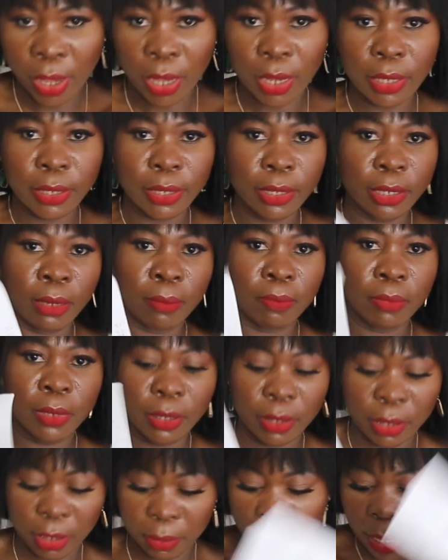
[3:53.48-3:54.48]
the receipt.
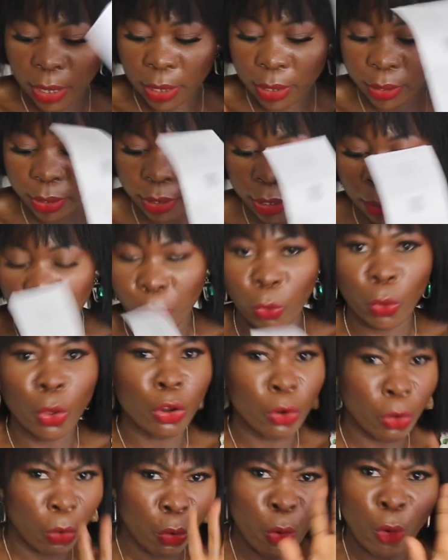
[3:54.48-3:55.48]
This is my receipt. We're
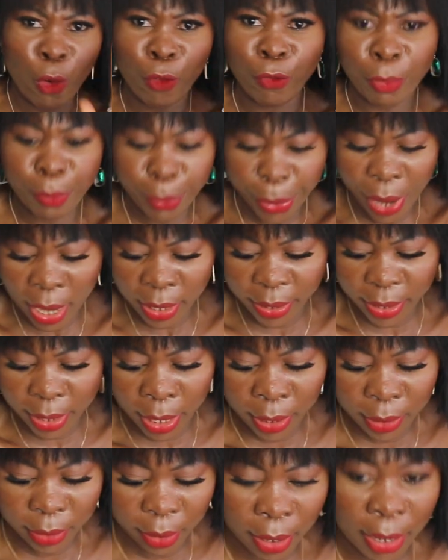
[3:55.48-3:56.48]
gonna go over price
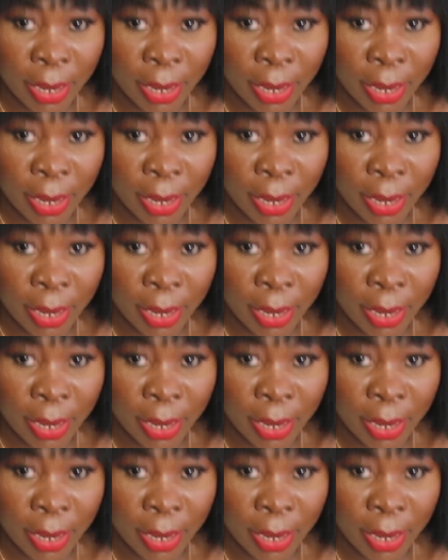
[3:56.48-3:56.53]
later.